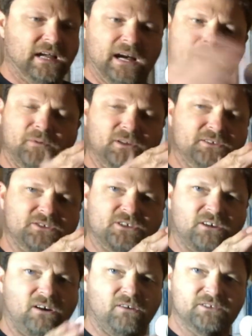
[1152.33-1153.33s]
I'm going to
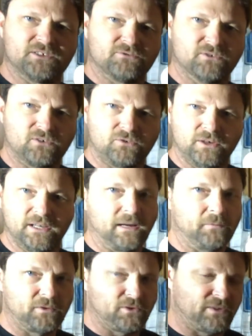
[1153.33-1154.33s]
install this real quick.
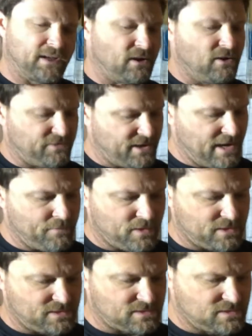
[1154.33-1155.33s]
I'm going to do that off camera
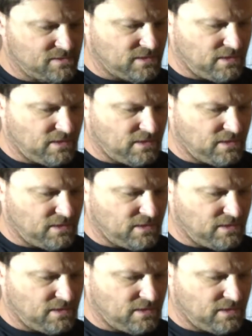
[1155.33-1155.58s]
because